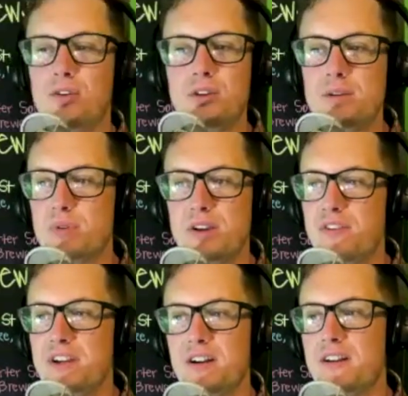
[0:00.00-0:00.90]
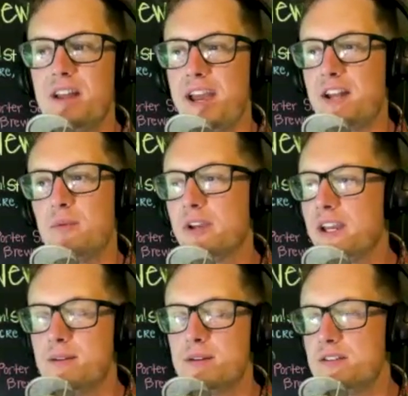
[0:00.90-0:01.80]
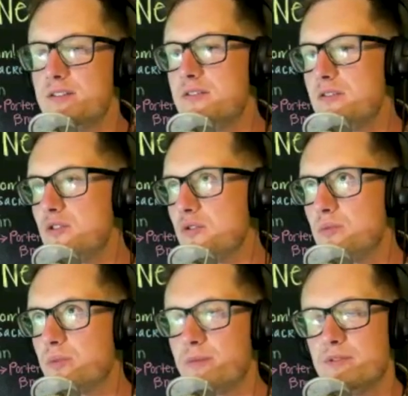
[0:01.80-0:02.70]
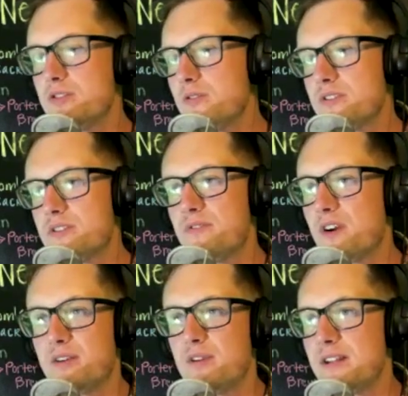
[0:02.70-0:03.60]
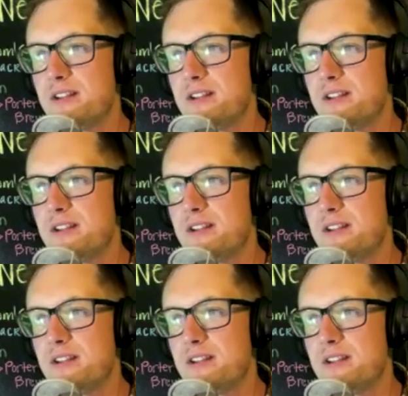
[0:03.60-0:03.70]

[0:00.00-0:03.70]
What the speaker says: only briefly gone into Animal Kingdom to pretty much do the safari ride.